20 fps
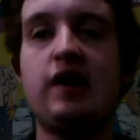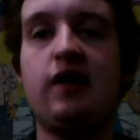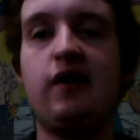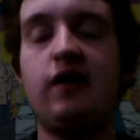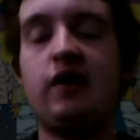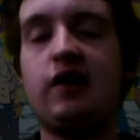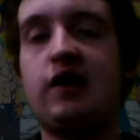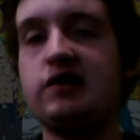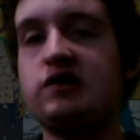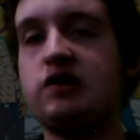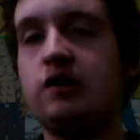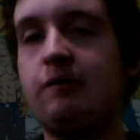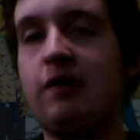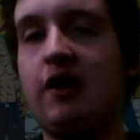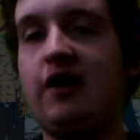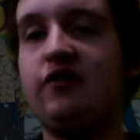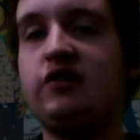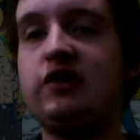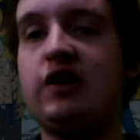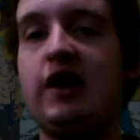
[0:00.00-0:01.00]
a custom
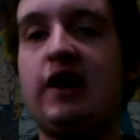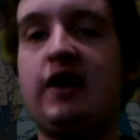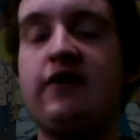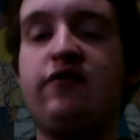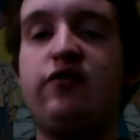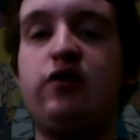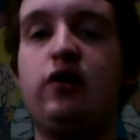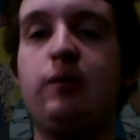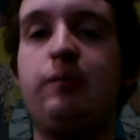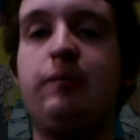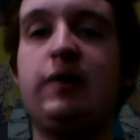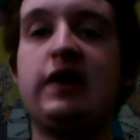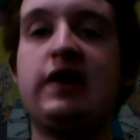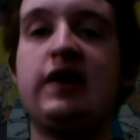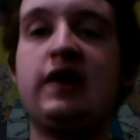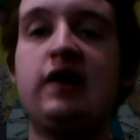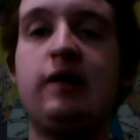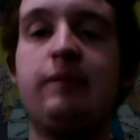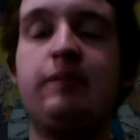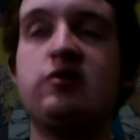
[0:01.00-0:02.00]
amount of time for
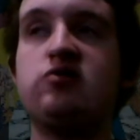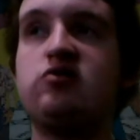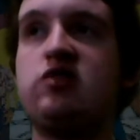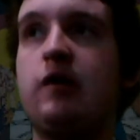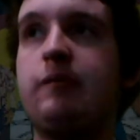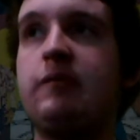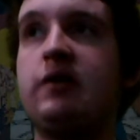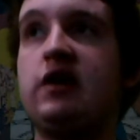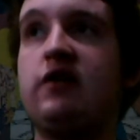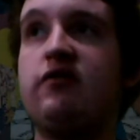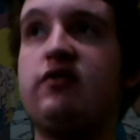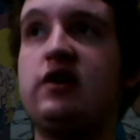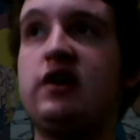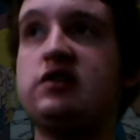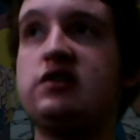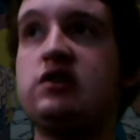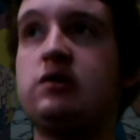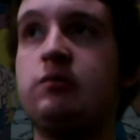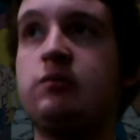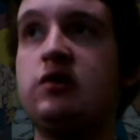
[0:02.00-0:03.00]
picking up and dropping off
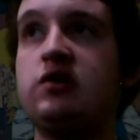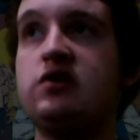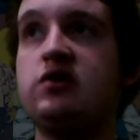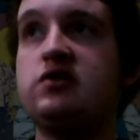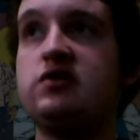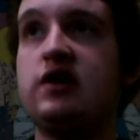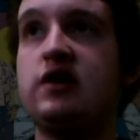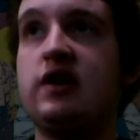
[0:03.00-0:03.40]
customers